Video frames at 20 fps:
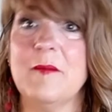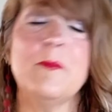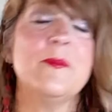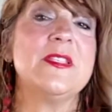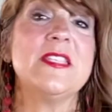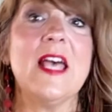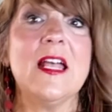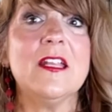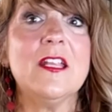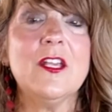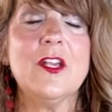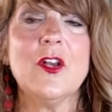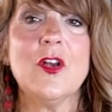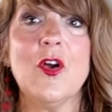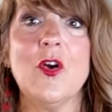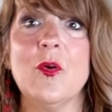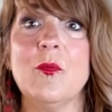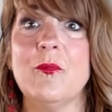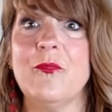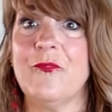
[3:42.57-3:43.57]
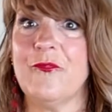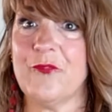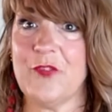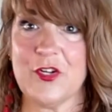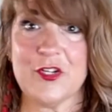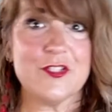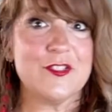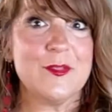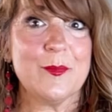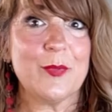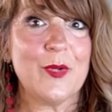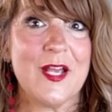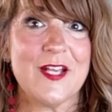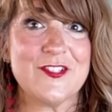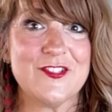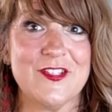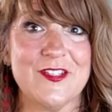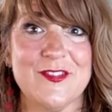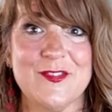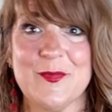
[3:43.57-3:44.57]
selling your home, first
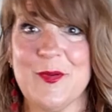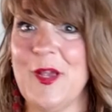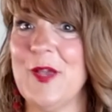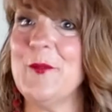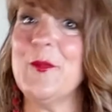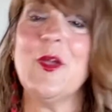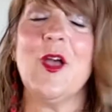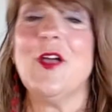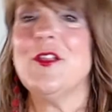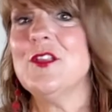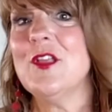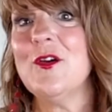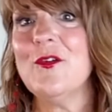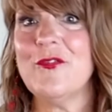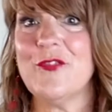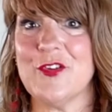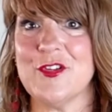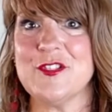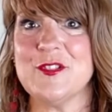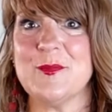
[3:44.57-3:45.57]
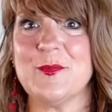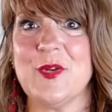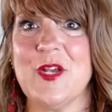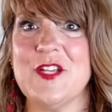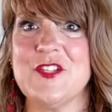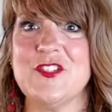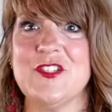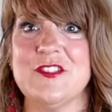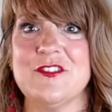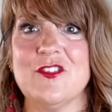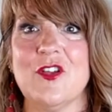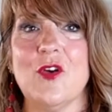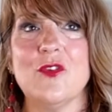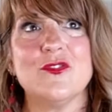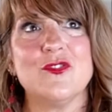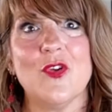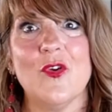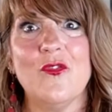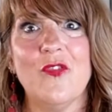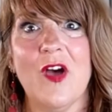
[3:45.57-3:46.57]
impressions, right? We all know first impressions go
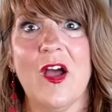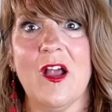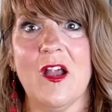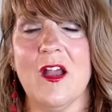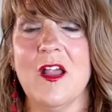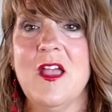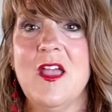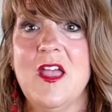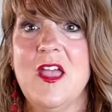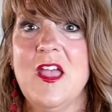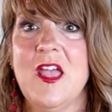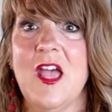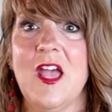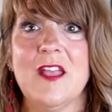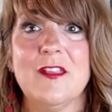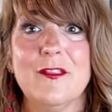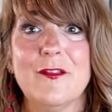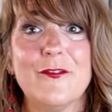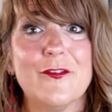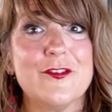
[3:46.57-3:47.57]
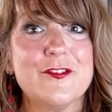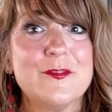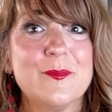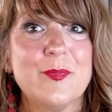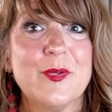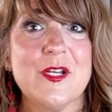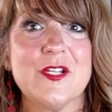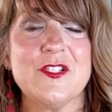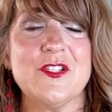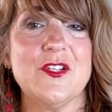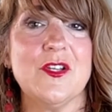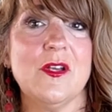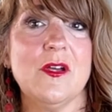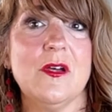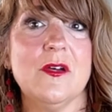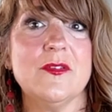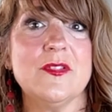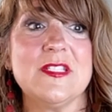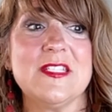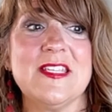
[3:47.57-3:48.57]
so far. And the first impression of your
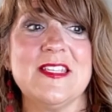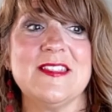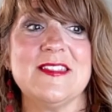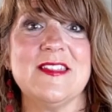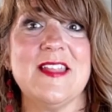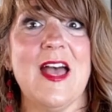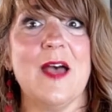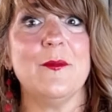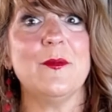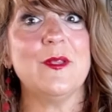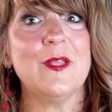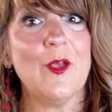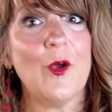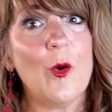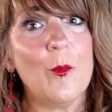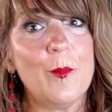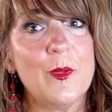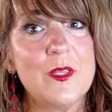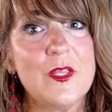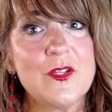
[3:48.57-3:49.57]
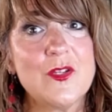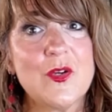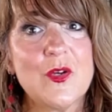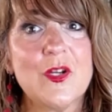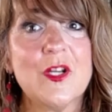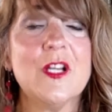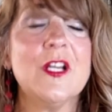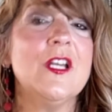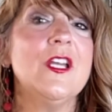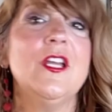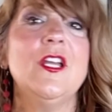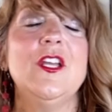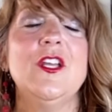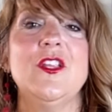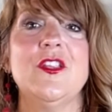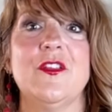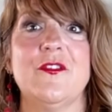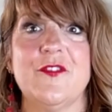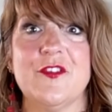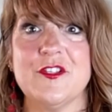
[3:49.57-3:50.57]
house is not when they open the door.
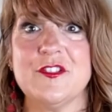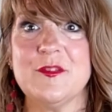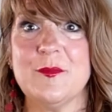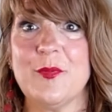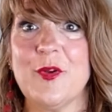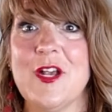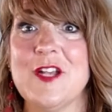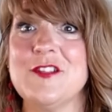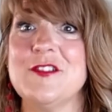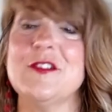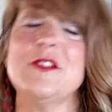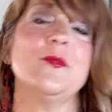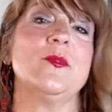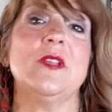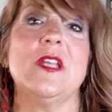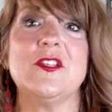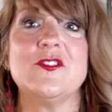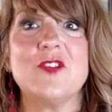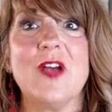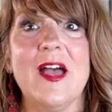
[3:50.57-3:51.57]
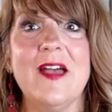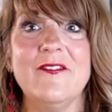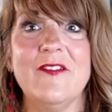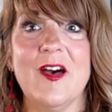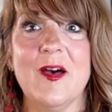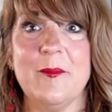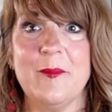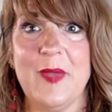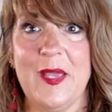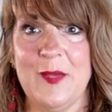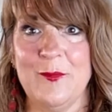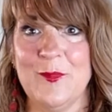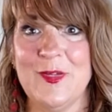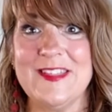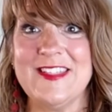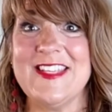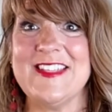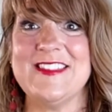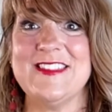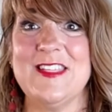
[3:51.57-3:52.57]
The first impression is when they drive up and
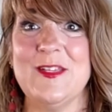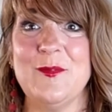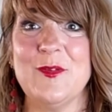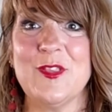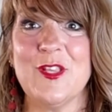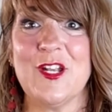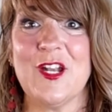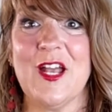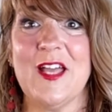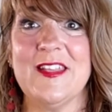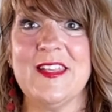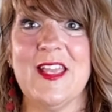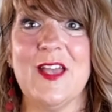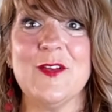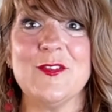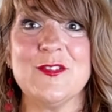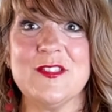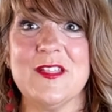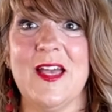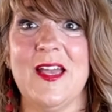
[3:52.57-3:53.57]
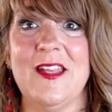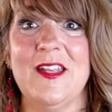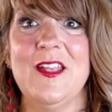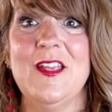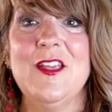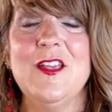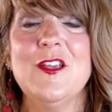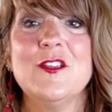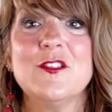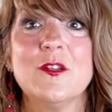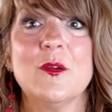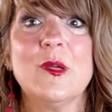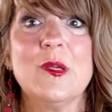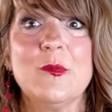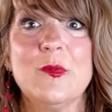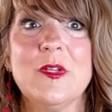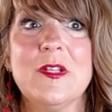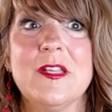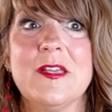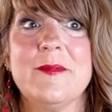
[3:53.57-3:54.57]
what they see when they're on the outside. So we
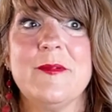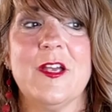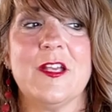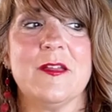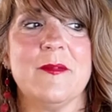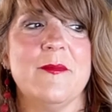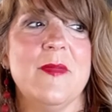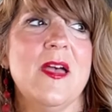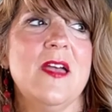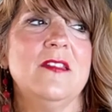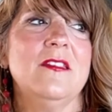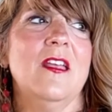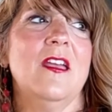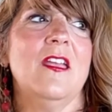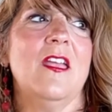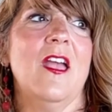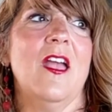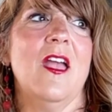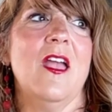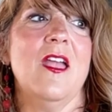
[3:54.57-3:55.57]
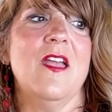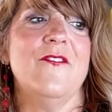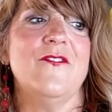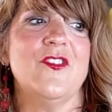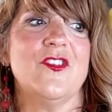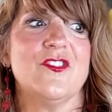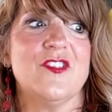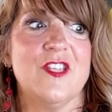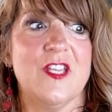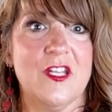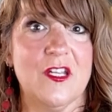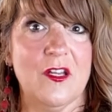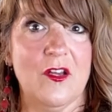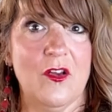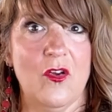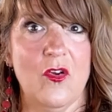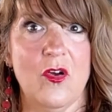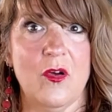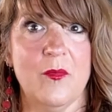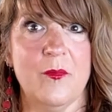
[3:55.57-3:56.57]
really recommend, like, if you're getting
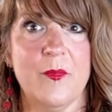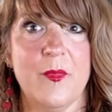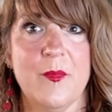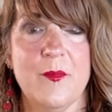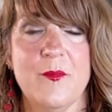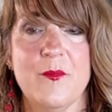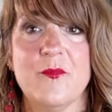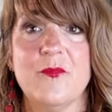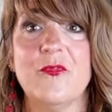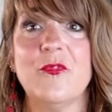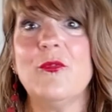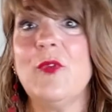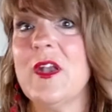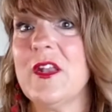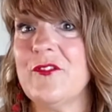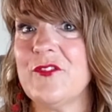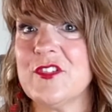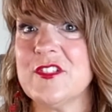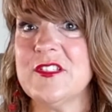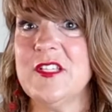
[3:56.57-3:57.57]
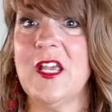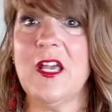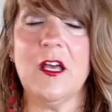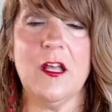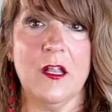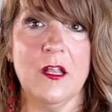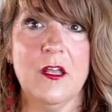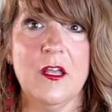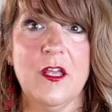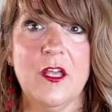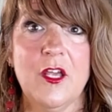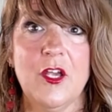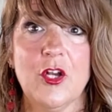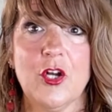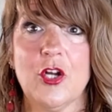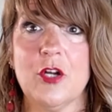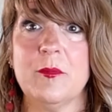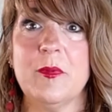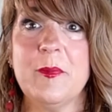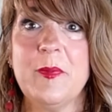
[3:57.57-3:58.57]
your home ready for sale,
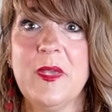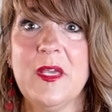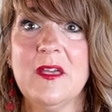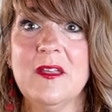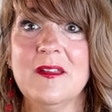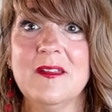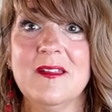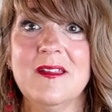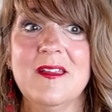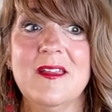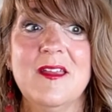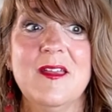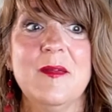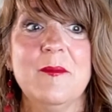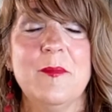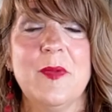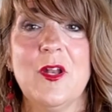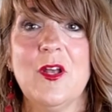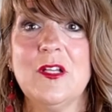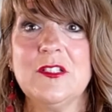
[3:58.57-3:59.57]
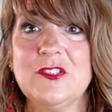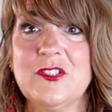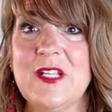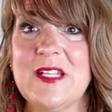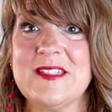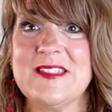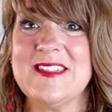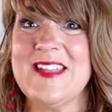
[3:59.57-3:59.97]
curb appeal, but also that's